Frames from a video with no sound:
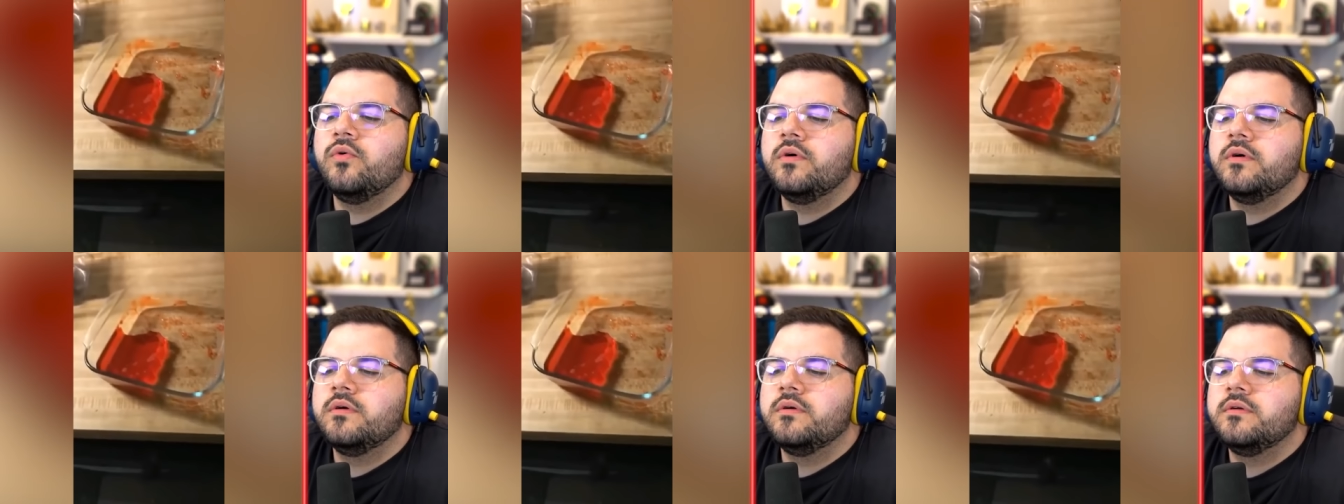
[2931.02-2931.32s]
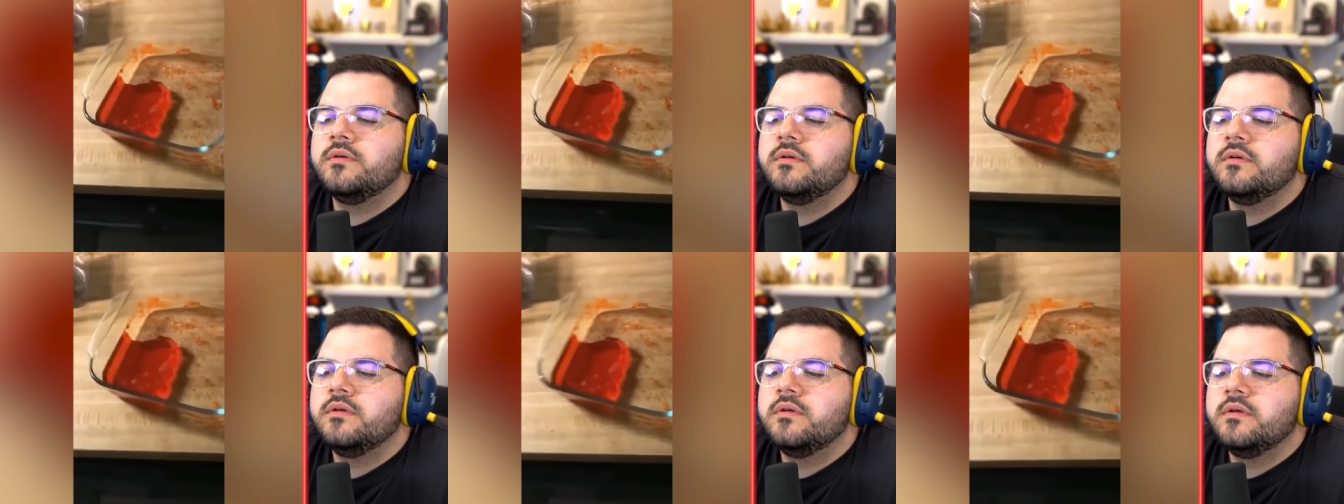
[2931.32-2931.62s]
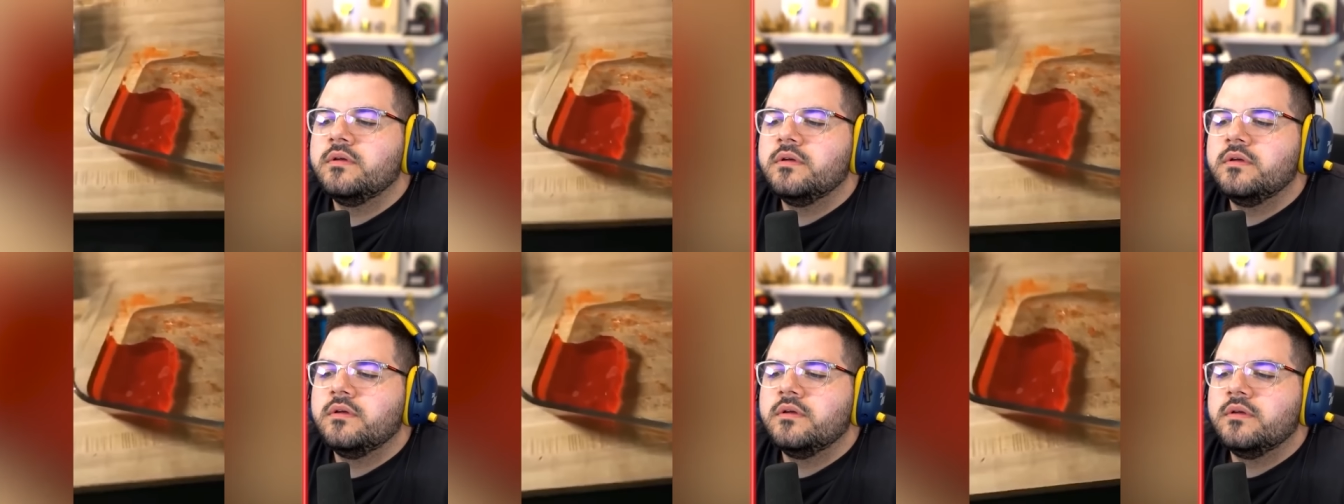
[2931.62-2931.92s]
Oh yeah,
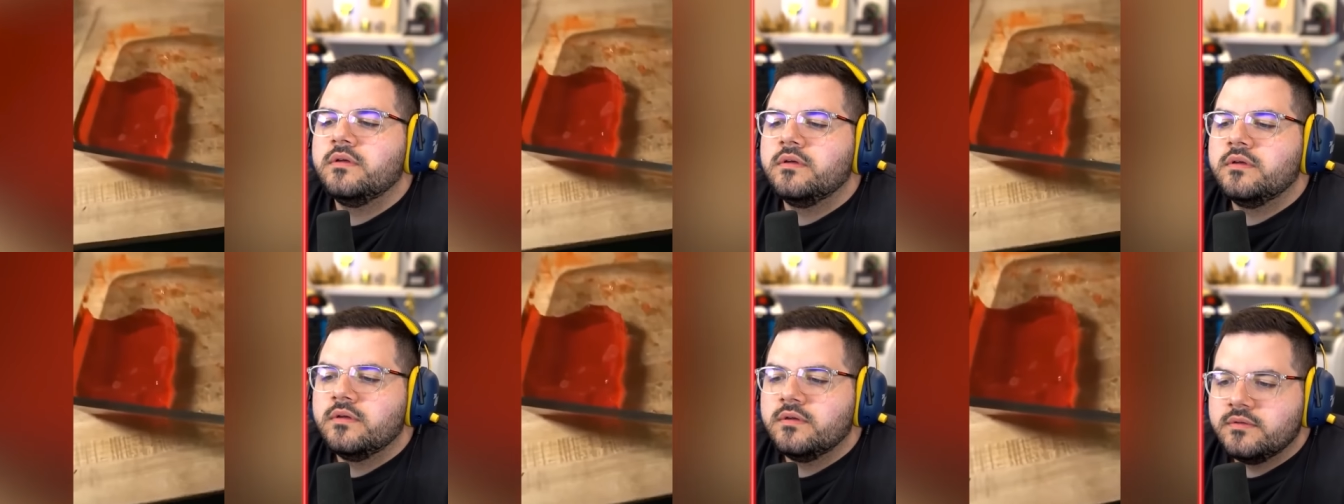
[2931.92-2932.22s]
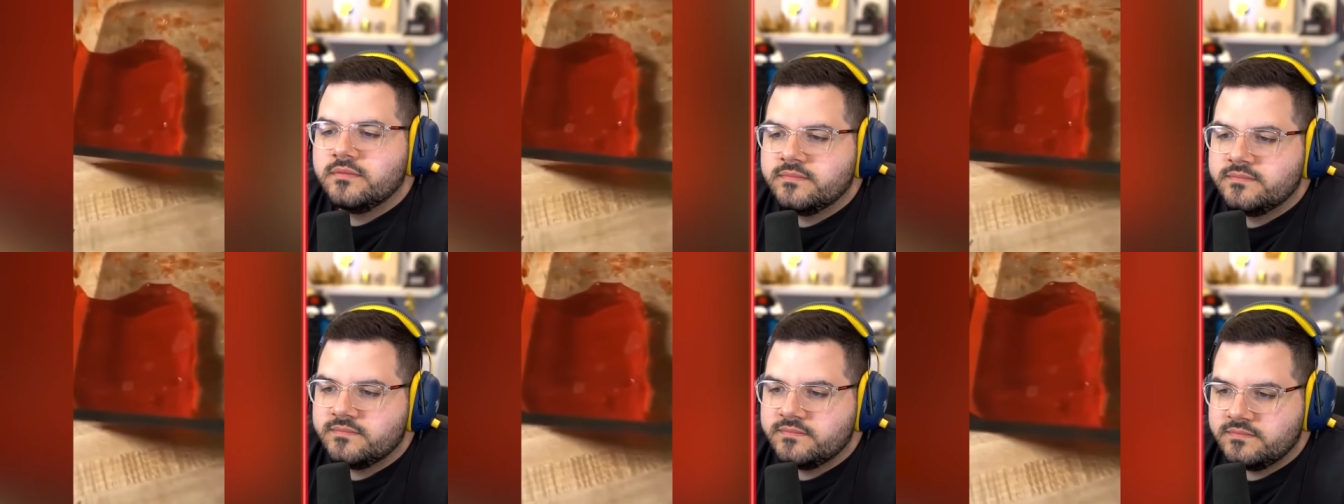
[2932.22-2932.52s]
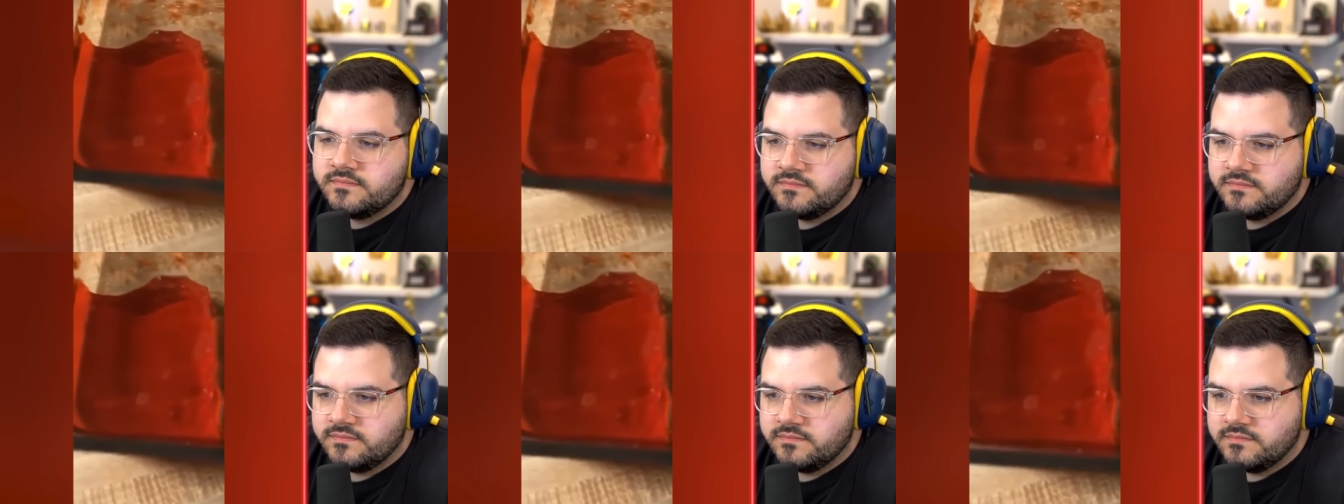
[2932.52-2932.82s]
we got goddamn
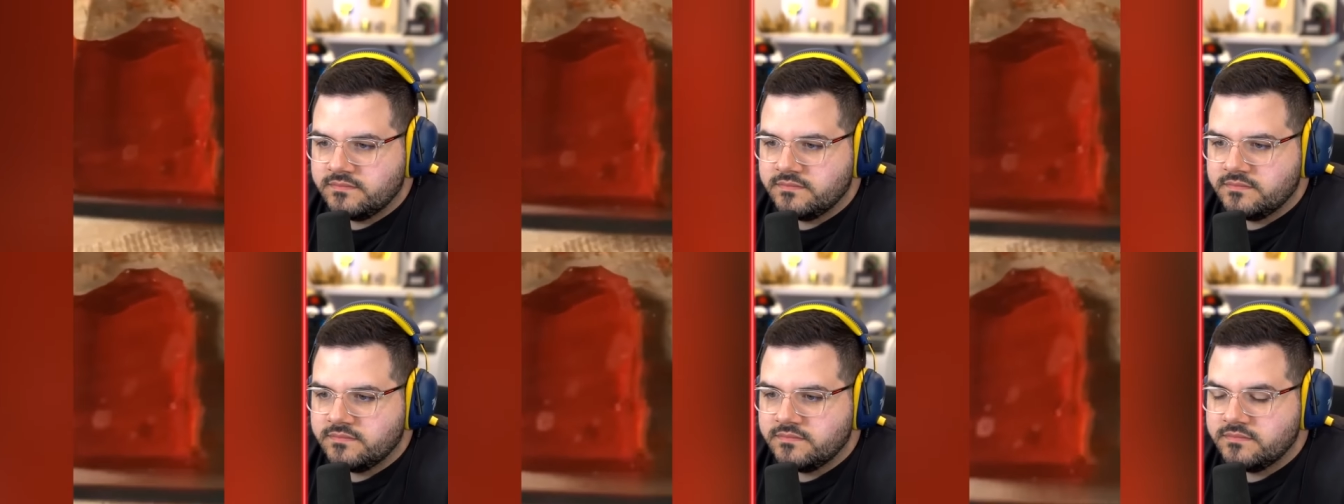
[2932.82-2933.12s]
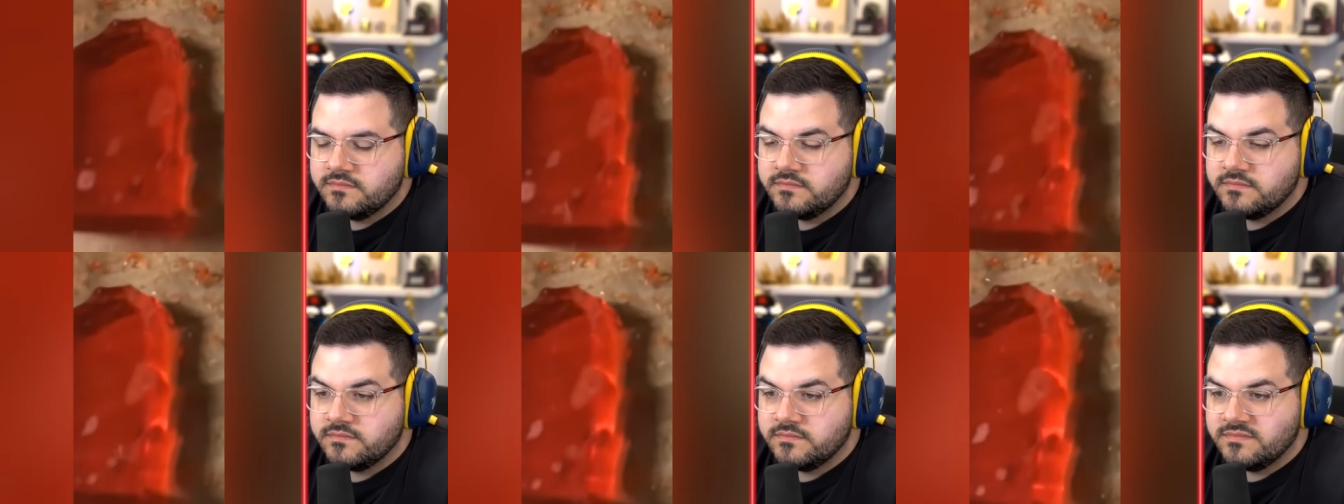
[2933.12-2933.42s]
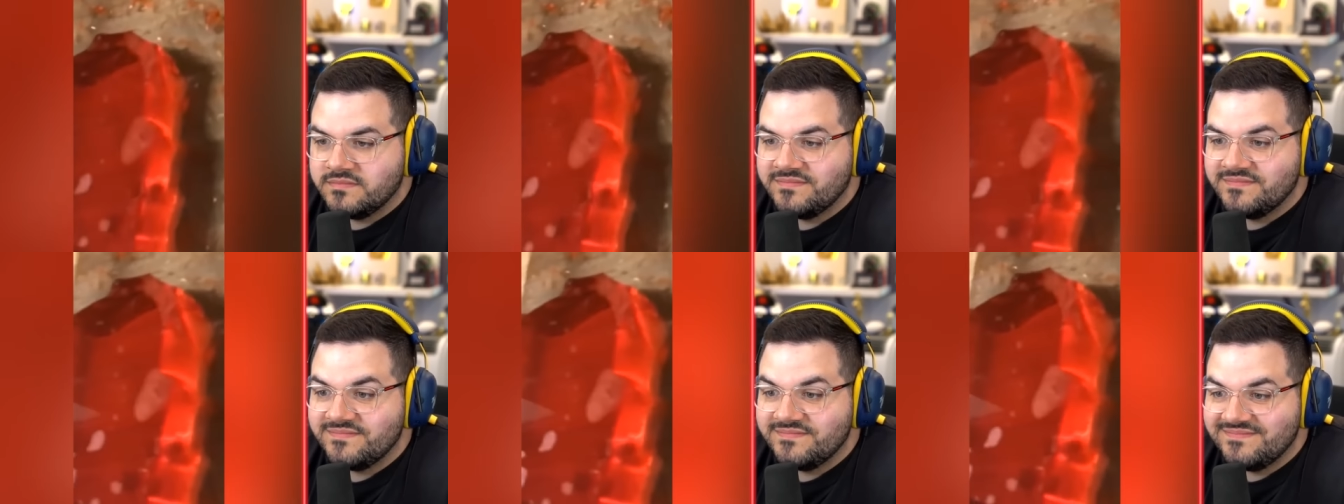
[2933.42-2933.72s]
on
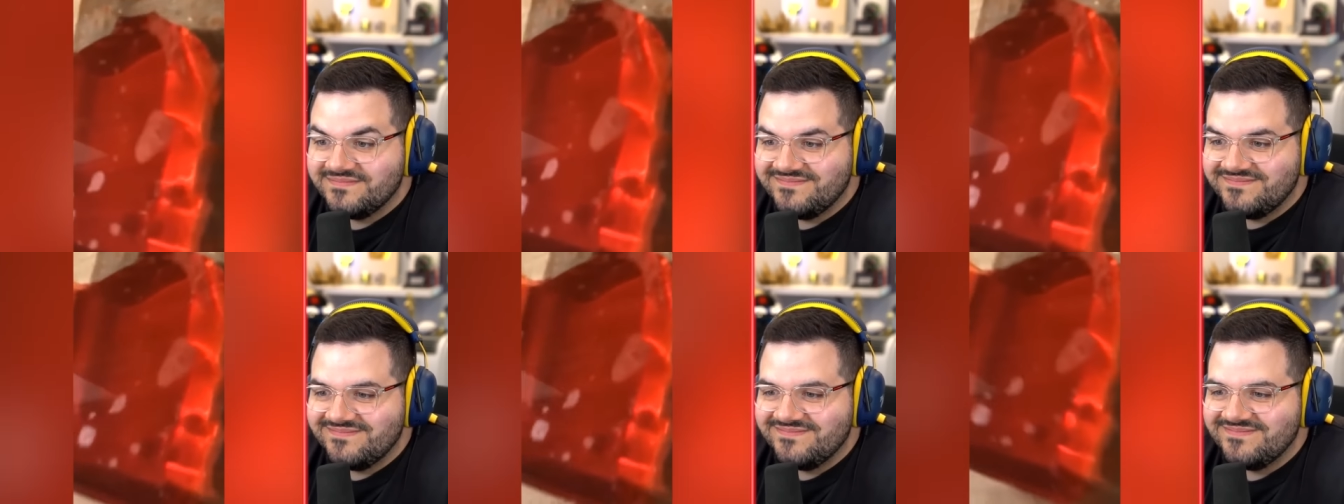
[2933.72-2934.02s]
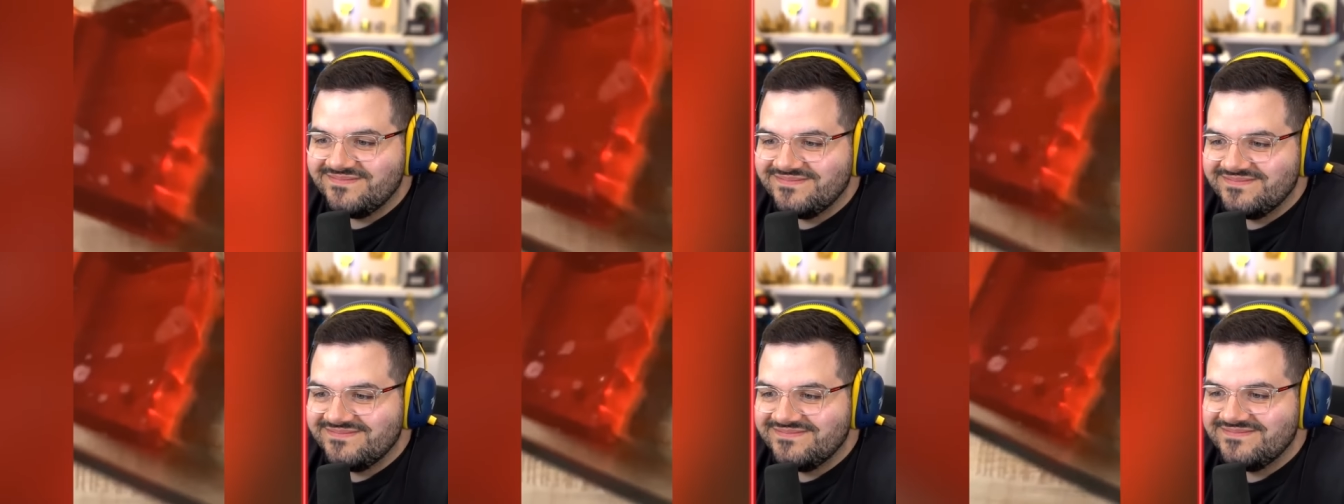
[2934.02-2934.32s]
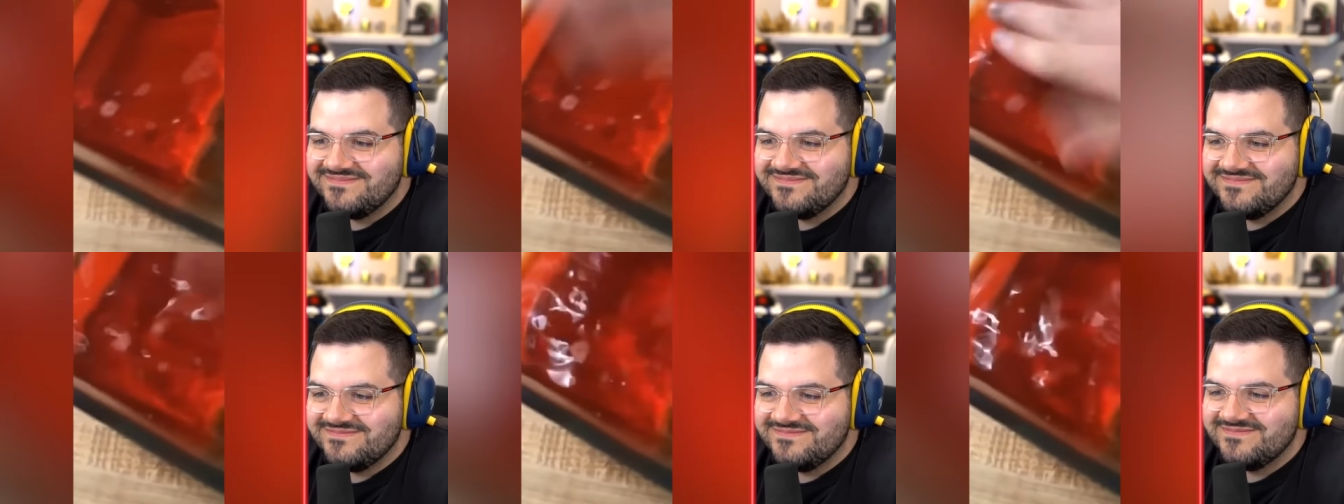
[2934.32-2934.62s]
that jiggly right
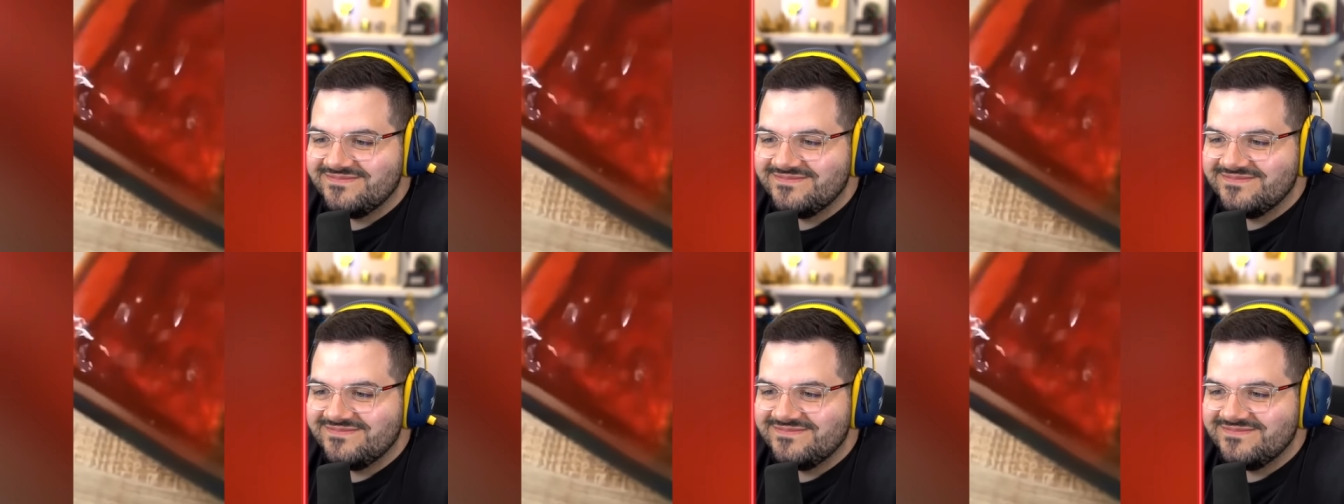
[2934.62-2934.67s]
there.